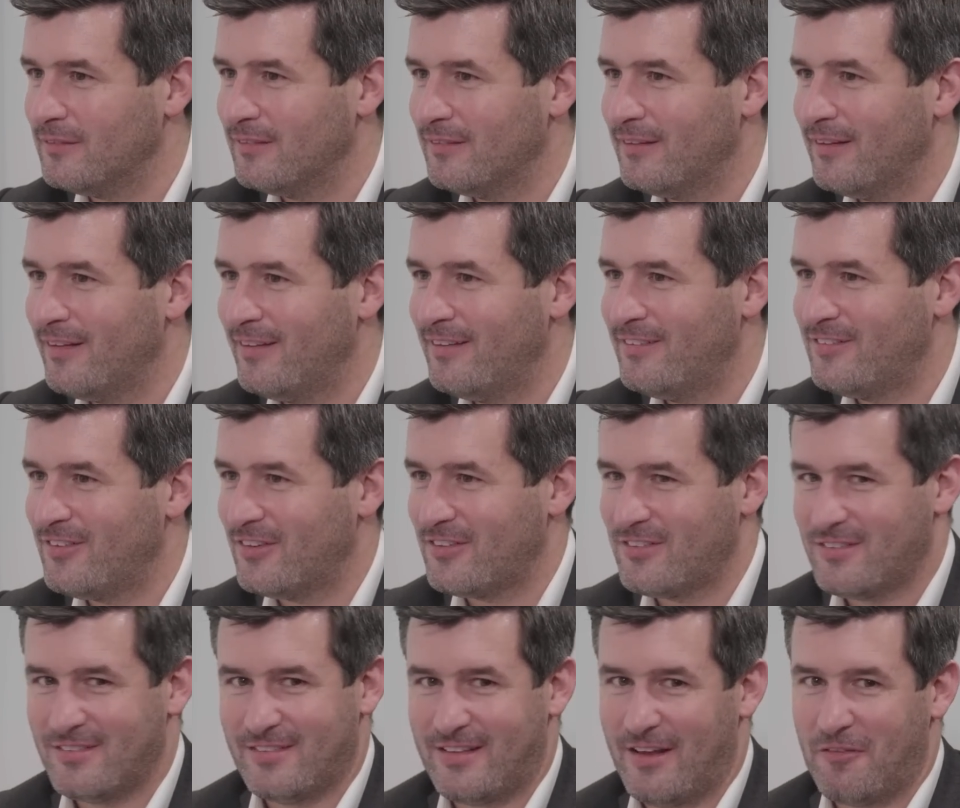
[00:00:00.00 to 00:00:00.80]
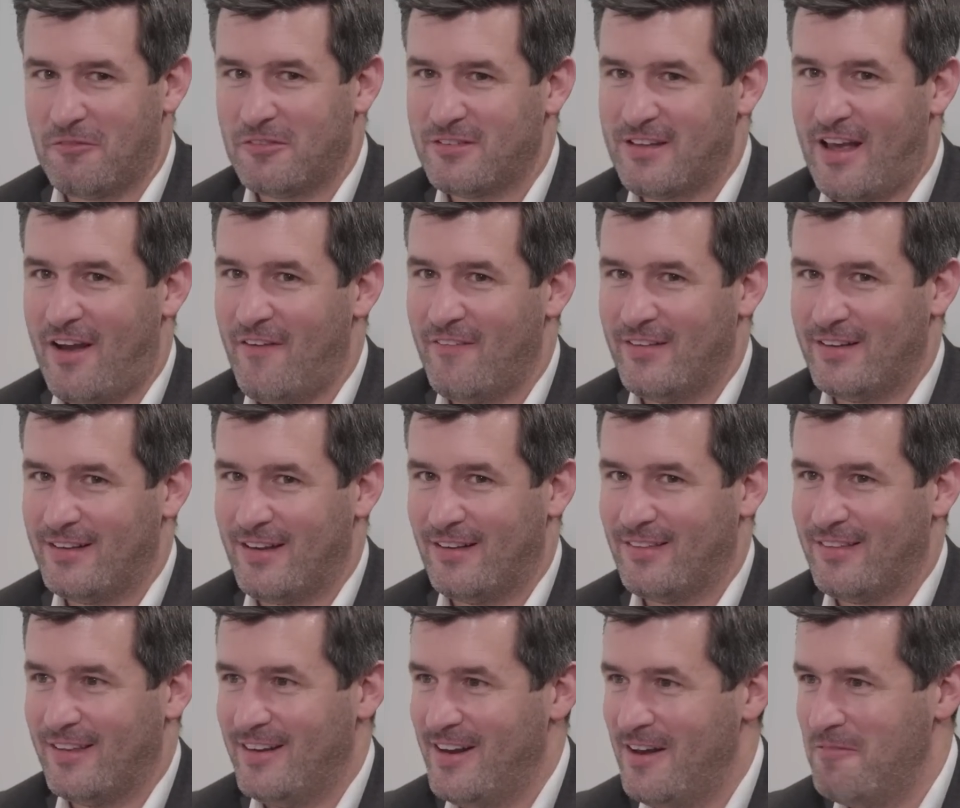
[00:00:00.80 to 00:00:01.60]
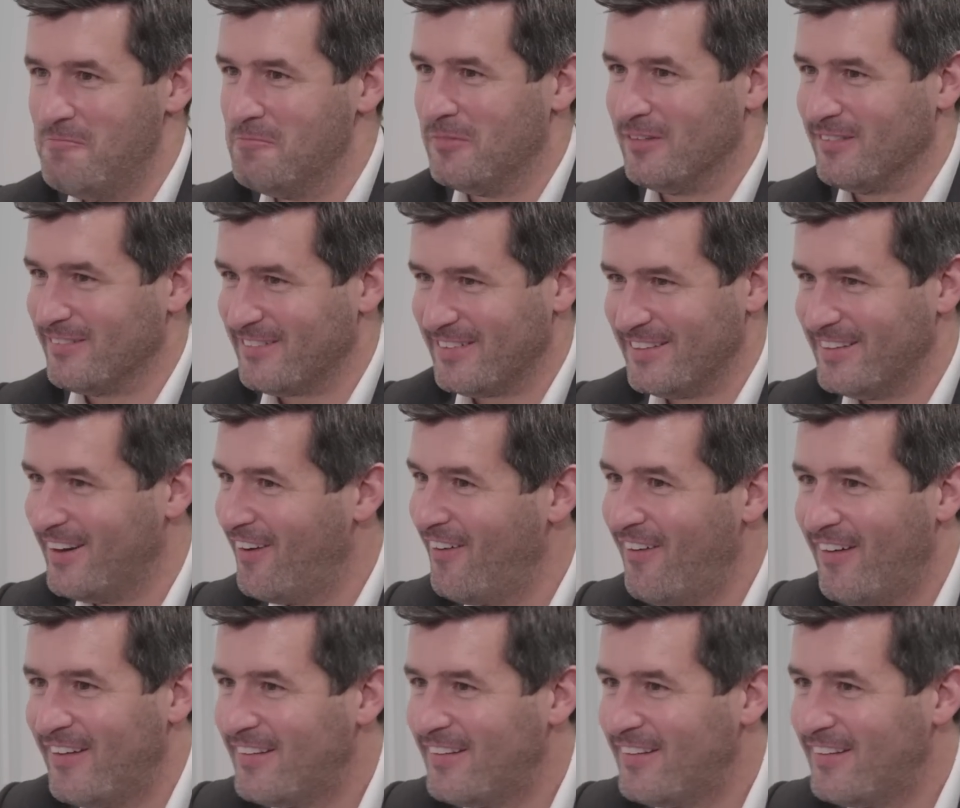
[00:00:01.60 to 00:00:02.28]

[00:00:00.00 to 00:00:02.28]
That was how he did the numbers, you know.